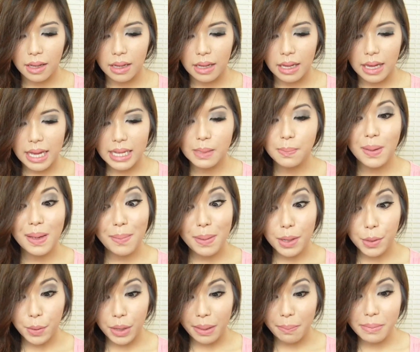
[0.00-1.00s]

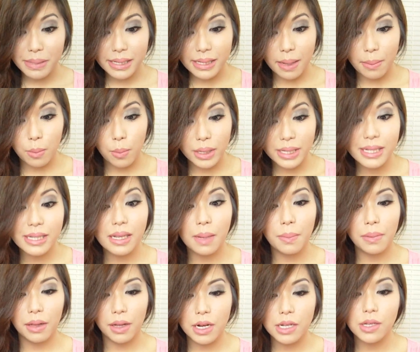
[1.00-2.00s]
BB cream somewhat
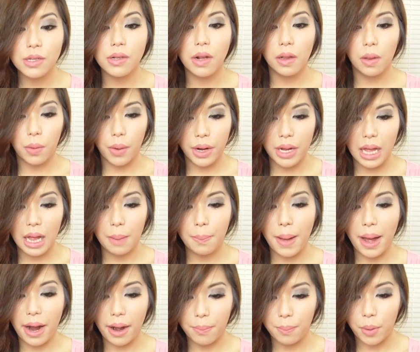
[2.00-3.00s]
similar to the L'Oreal
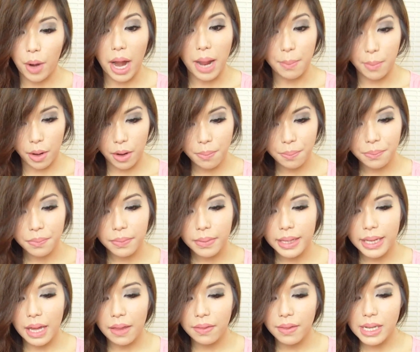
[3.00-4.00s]
primer?
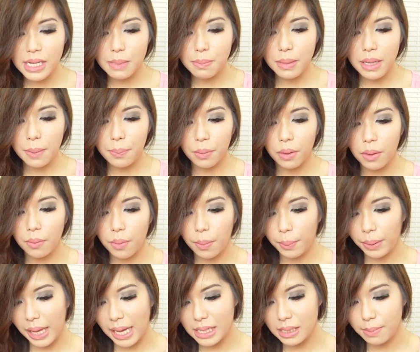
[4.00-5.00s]
Can this be a
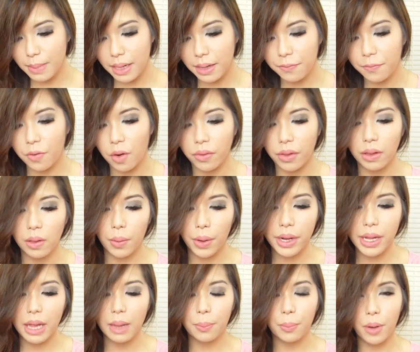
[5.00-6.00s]
replacement for the
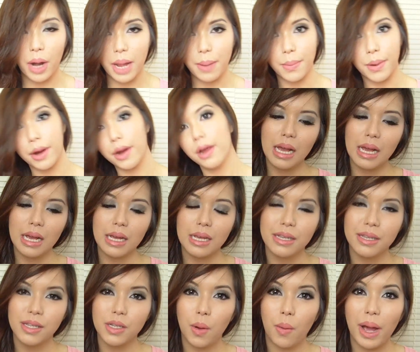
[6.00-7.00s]
L'Oreal primer?
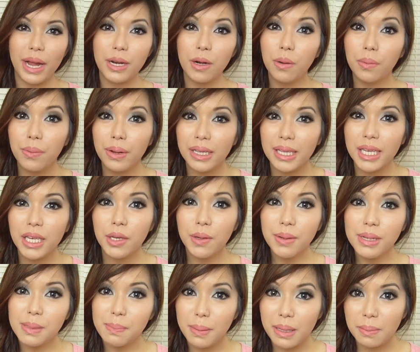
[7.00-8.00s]
So I don't really
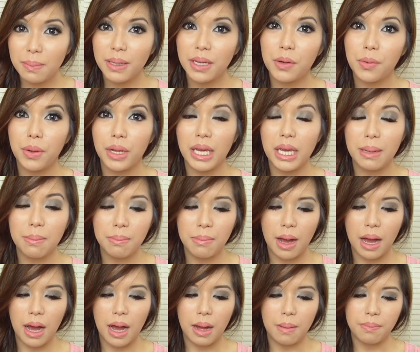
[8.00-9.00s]
use BB cream,
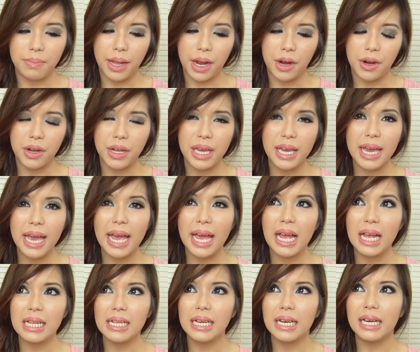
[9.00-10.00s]
Neri,
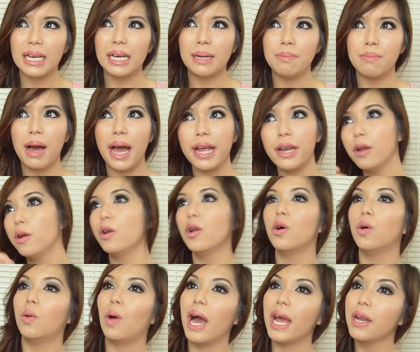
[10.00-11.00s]
and I don't
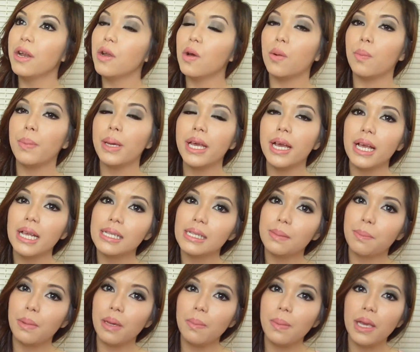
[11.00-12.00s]
know because
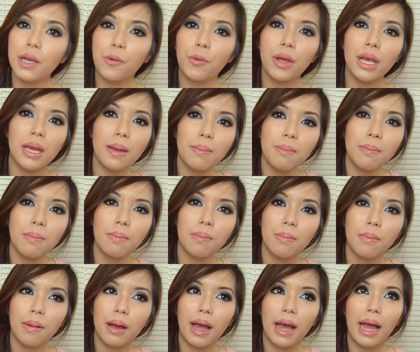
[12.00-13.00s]
BB cream,
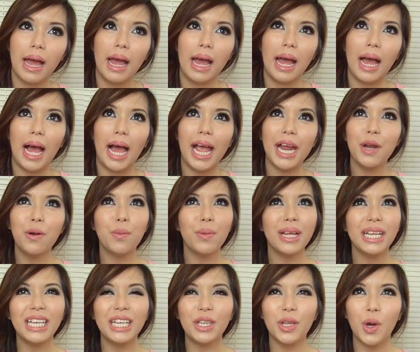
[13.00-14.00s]
I don't
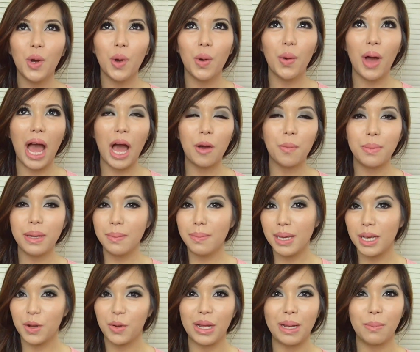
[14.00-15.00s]
really know how
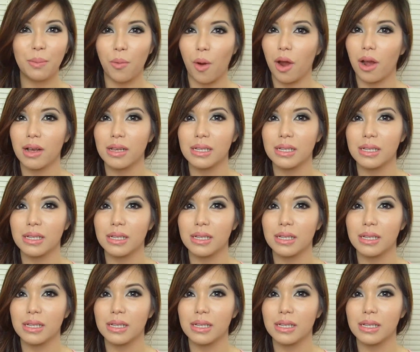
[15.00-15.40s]
BB cream works.